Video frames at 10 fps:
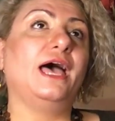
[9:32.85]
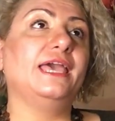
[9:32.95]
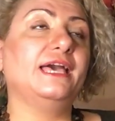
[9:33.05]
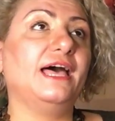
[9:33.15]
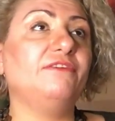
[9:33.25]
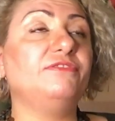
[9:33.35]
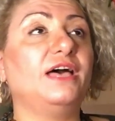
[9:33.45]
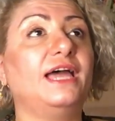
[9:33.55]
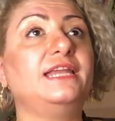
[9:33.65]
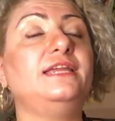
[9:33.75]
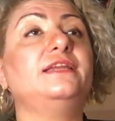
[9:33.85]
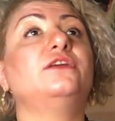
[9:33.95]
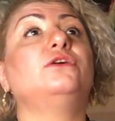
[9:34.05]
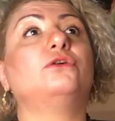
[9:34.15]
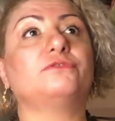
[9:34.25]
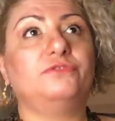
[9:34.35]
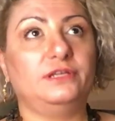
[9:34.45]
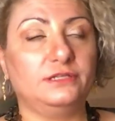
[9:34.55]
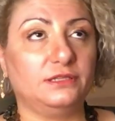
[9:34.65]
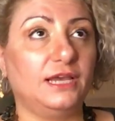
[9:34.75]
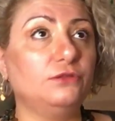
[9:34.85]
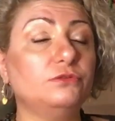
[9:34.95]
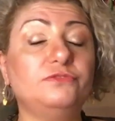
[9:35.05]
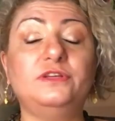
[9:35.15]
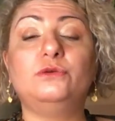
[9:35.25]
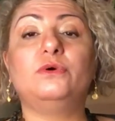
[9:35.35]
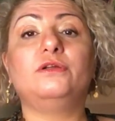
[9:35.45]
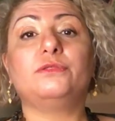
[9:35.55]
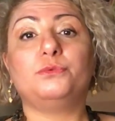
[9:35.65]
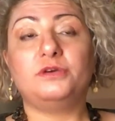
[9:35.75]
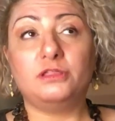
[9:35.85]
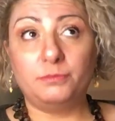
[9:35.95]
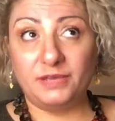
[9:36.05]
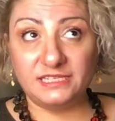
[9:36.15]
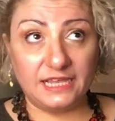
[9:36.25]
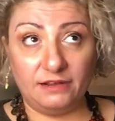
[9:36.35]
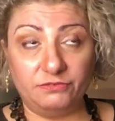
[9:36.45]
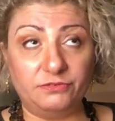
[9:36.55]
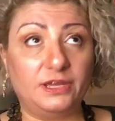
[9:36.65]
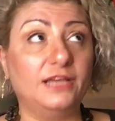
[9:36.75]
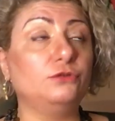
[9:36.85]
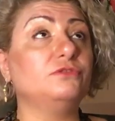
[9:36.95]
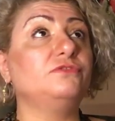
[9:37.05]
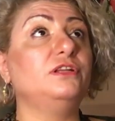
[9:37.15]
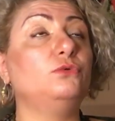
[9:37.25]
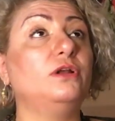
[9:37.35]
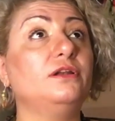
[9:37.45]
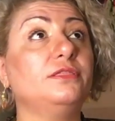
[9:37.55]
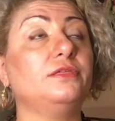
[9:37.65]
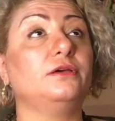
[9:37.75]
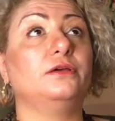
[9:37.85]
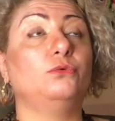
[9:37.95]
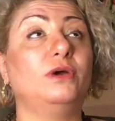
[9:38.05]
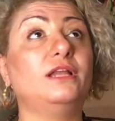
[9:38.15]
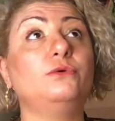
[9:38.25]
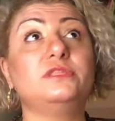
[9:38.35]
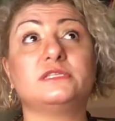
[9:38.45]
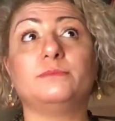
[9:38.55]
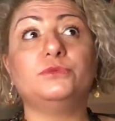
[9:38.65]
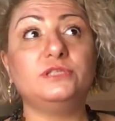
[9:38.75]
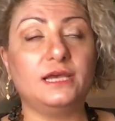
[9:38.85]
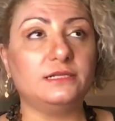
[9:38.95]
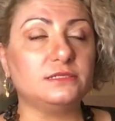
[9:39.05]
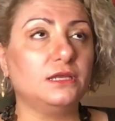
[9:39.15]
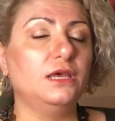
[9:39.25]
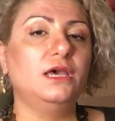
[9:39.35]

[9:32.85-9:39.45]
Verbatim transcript: I have an inner conflict. I don't feel well with, with myself. I don't feel well, well with somebody else.